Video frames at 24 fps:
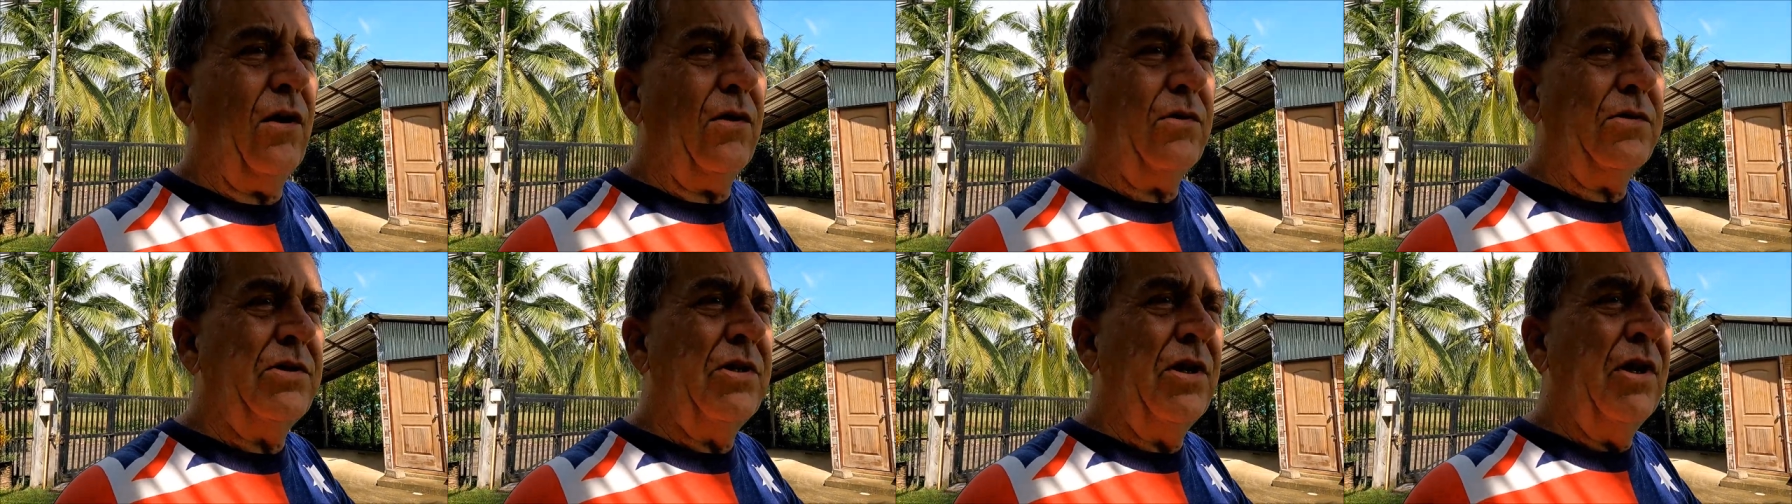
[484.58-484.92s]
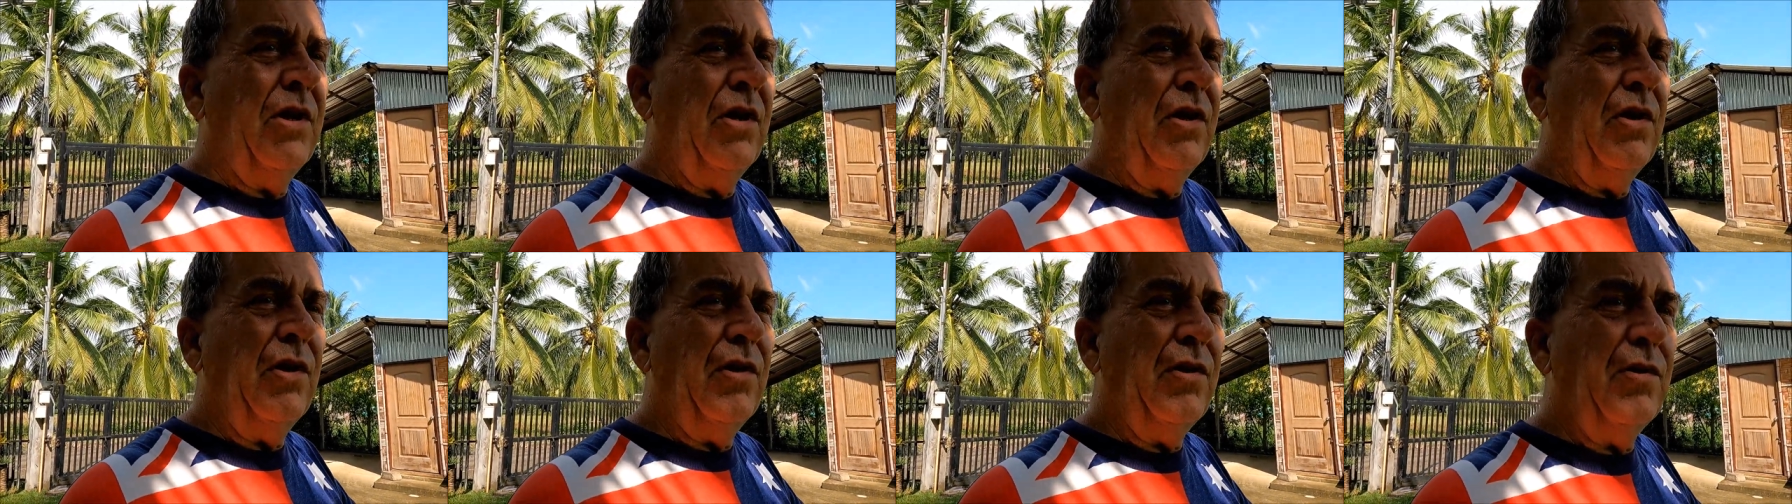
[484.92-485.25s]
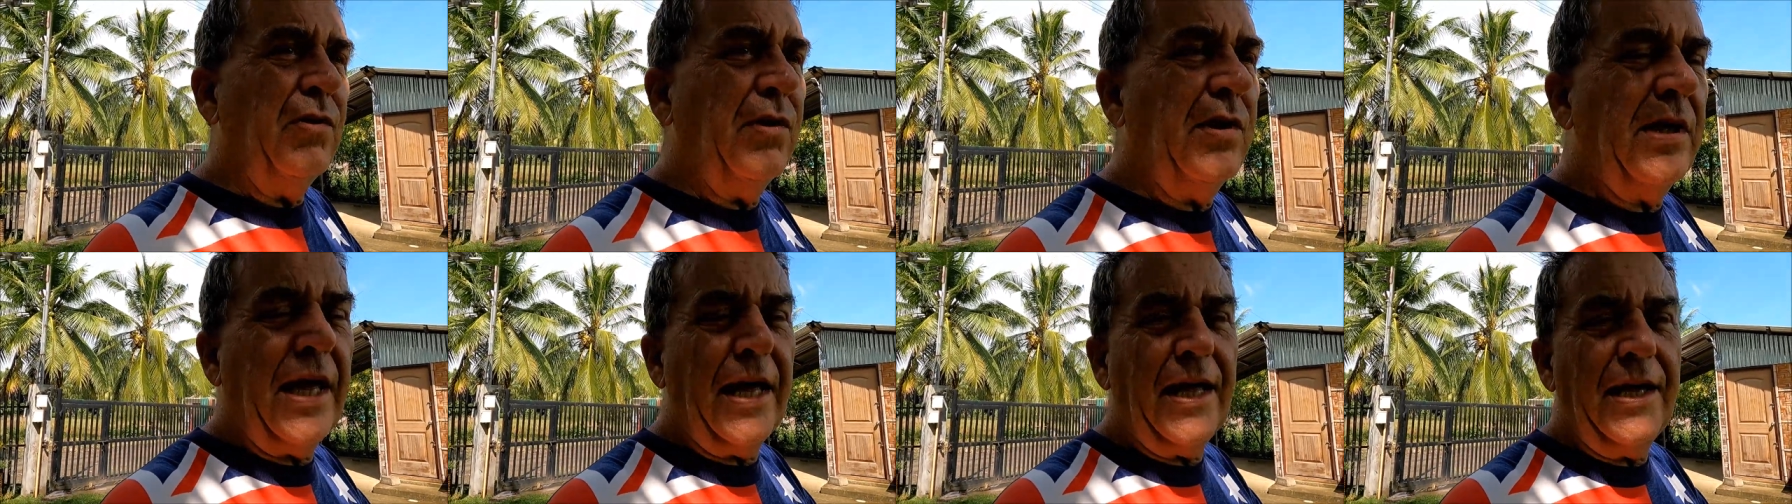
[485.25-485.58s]
else
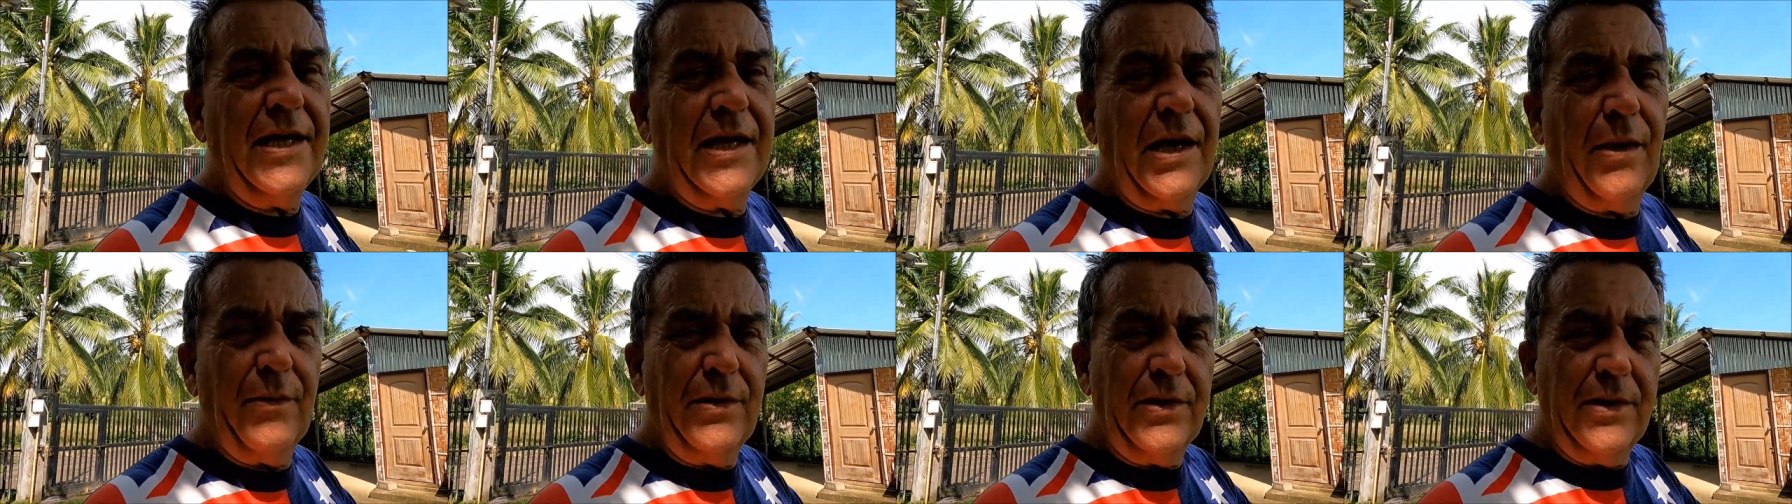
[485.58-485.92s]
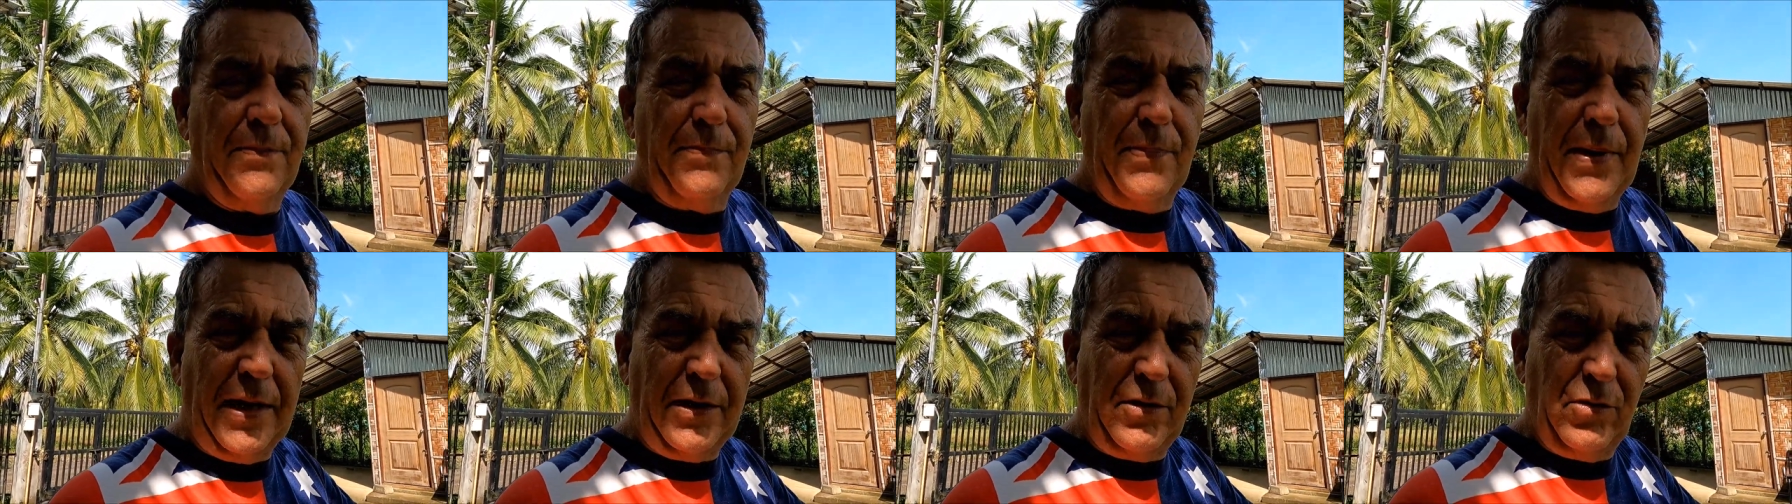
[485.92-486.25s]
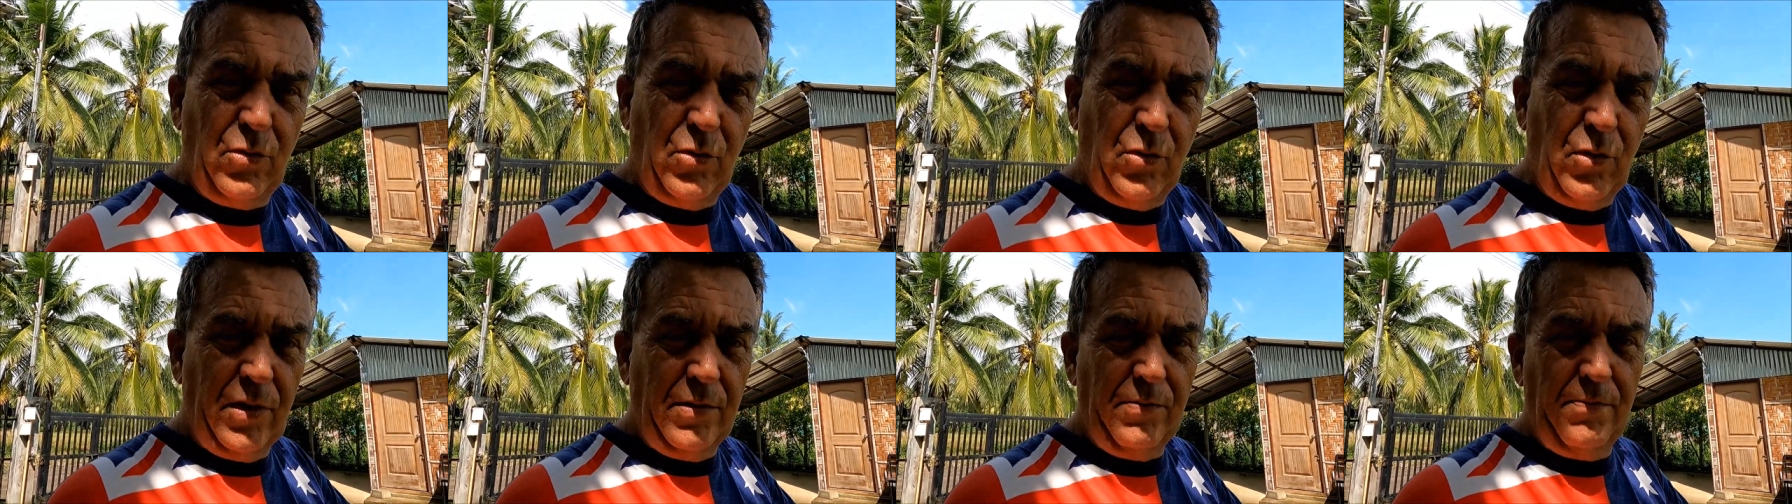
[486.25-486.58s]
who can go in the
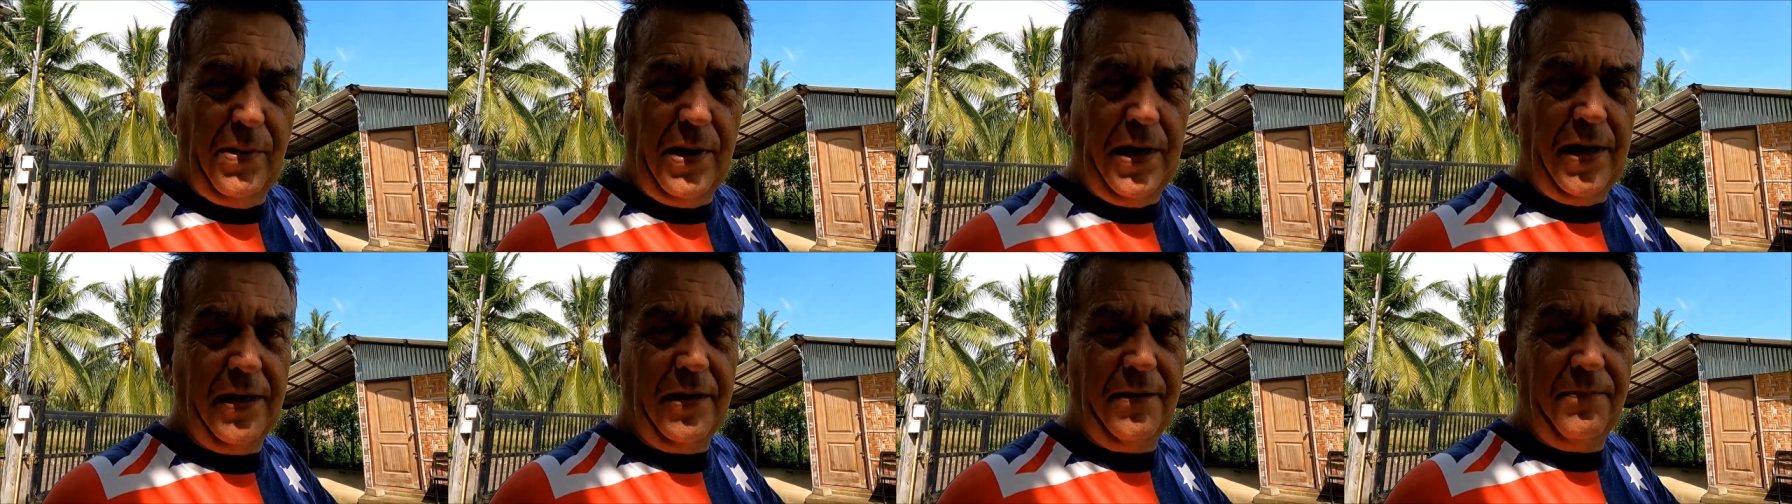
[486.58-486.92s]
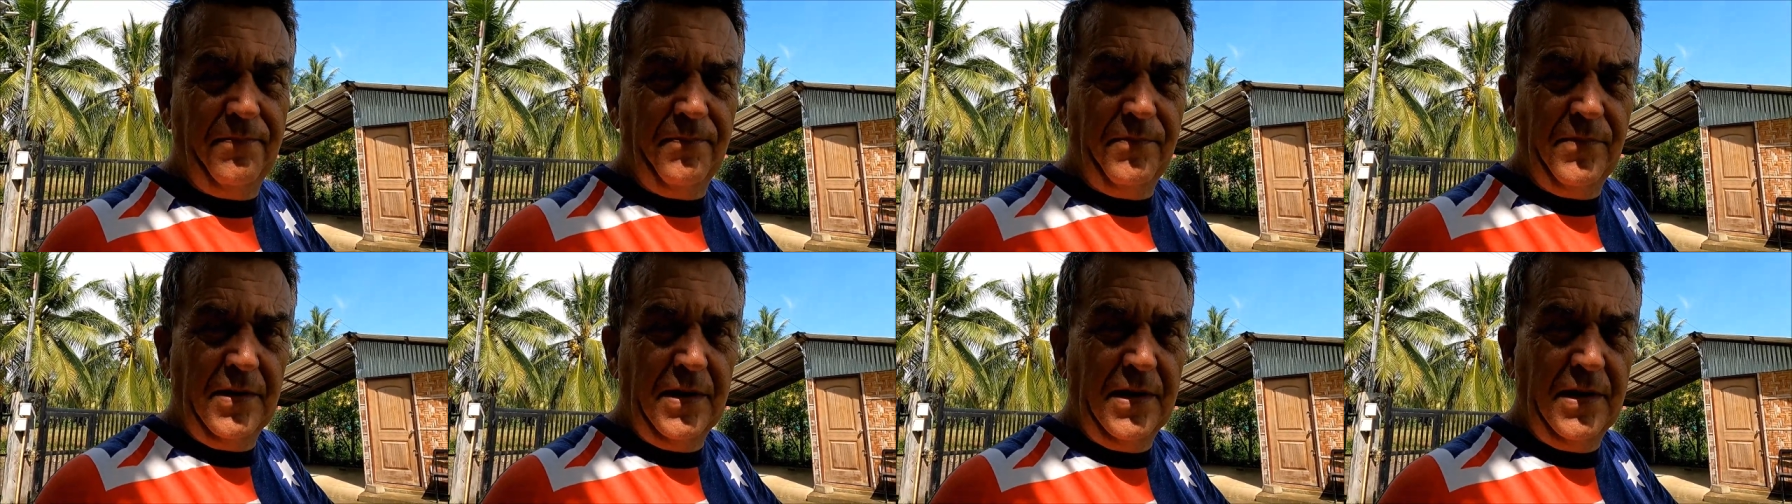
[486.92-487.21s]
back door and pay.